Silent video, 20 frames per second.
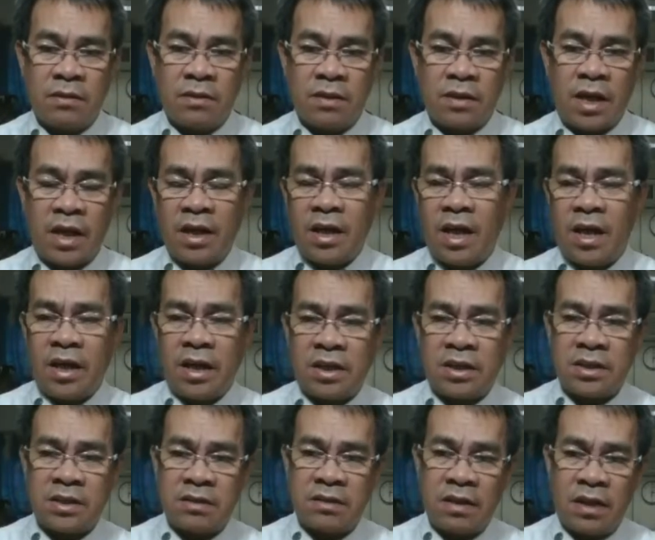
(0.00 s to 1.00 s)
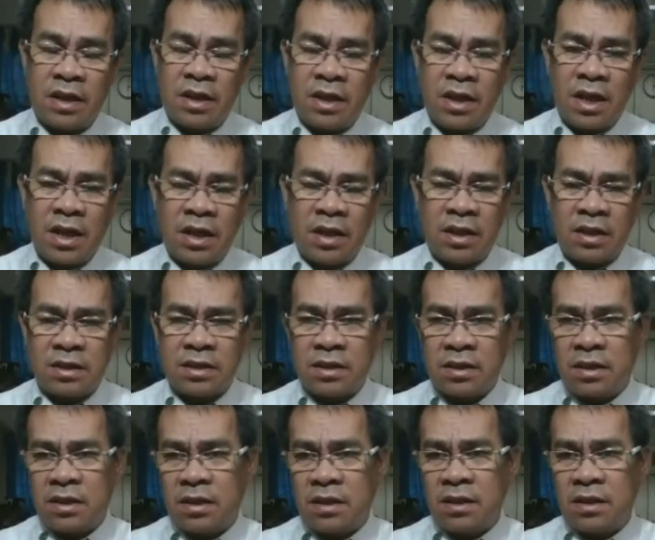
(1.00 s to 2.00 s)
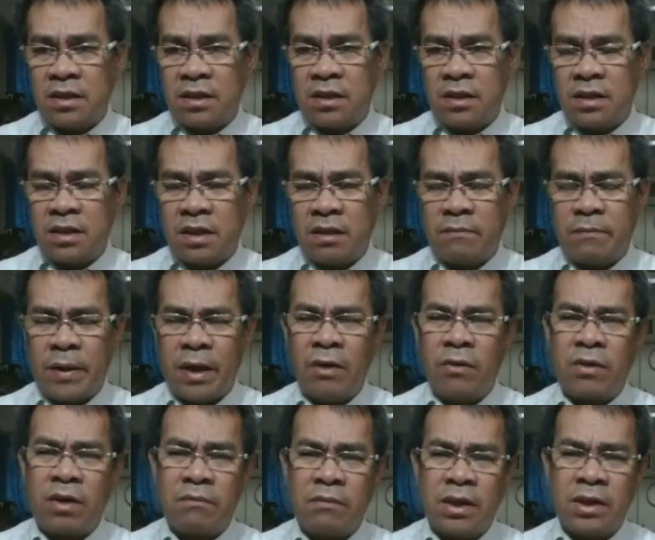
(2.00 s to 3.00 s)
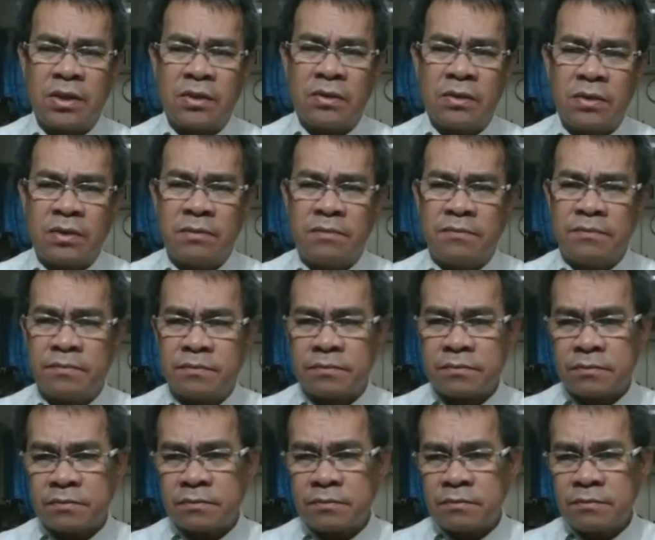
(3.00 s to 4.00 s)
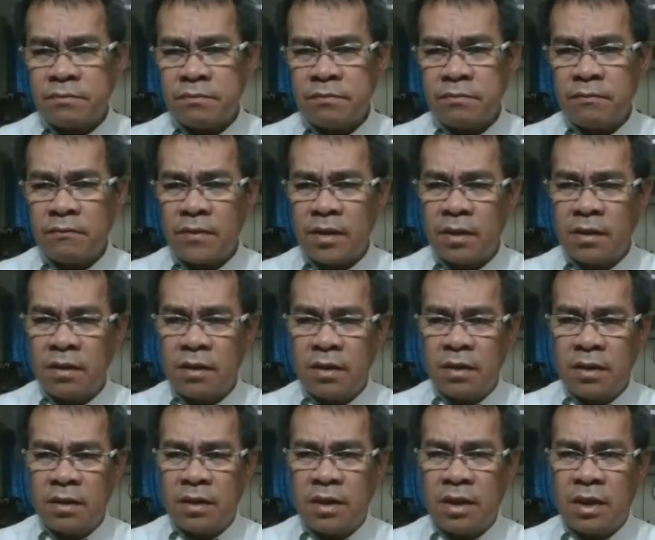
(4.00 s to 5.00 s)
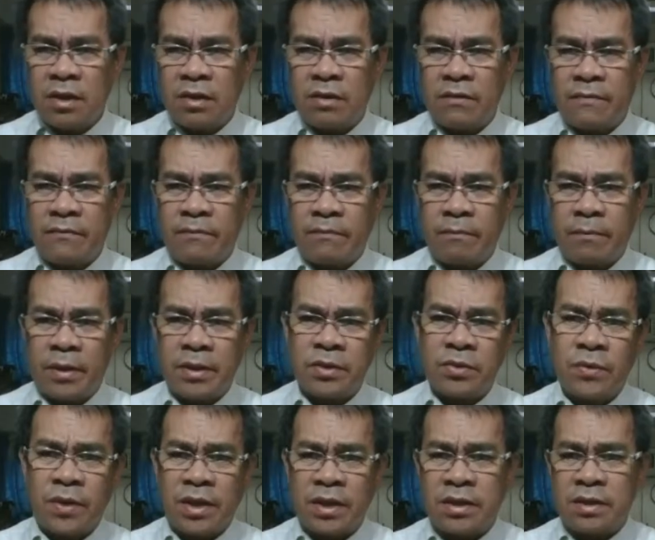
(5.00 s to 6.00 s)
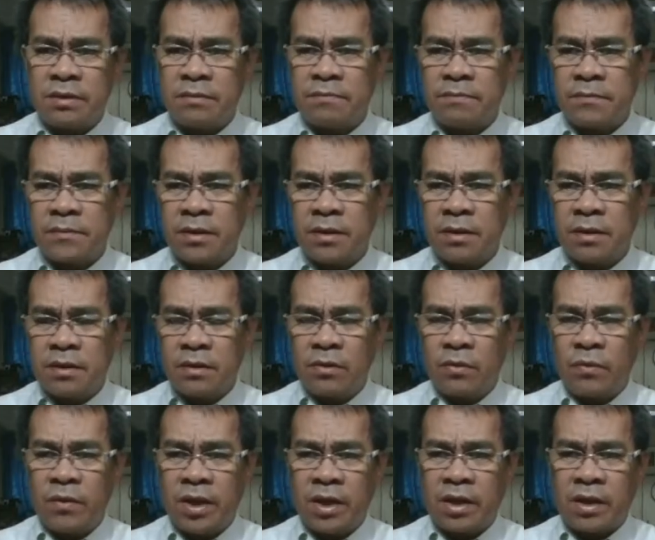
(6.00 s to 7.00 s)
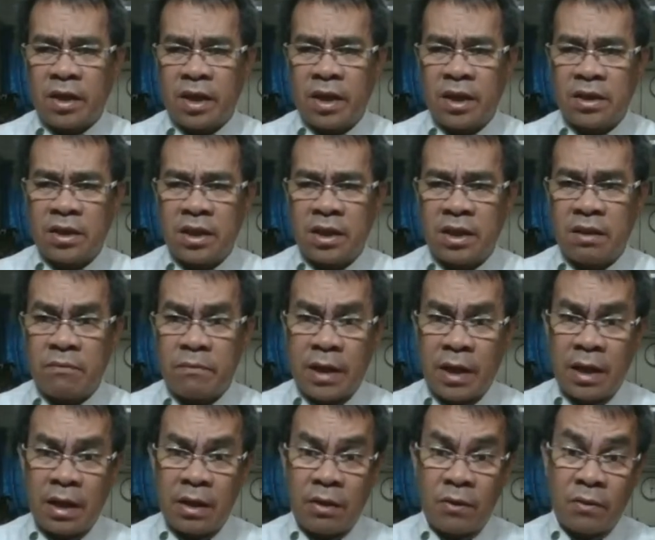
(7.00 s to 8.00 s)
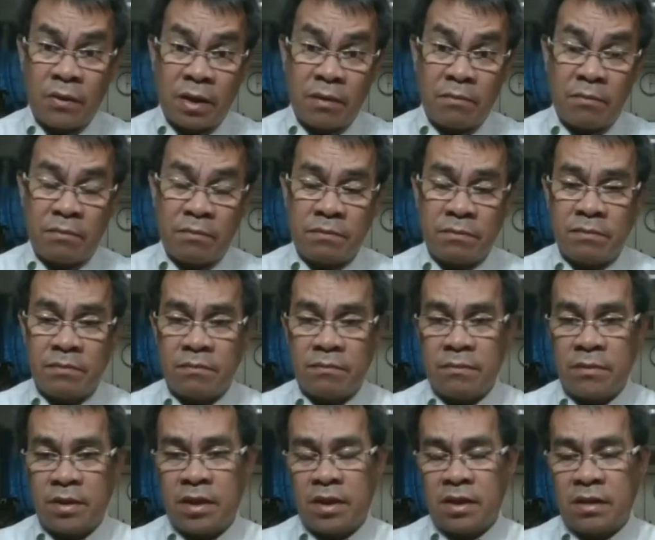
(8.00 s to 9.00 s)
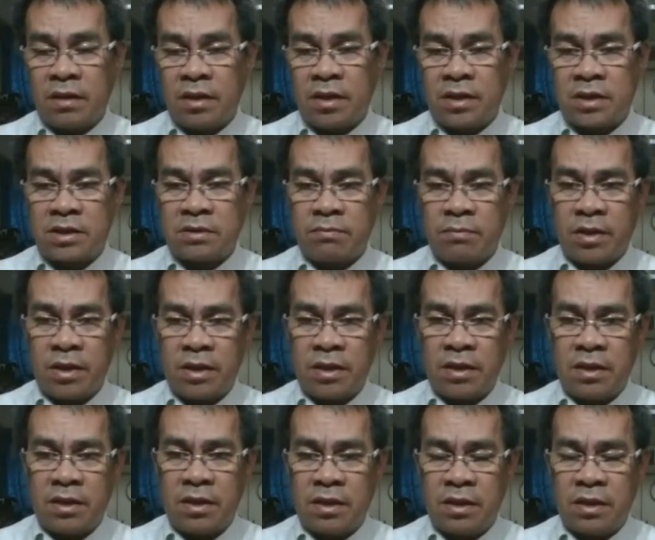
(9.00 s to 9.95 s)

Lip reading: Unlike the in parallelogram method, in our part 1, we created a parallelogram, meaning that's by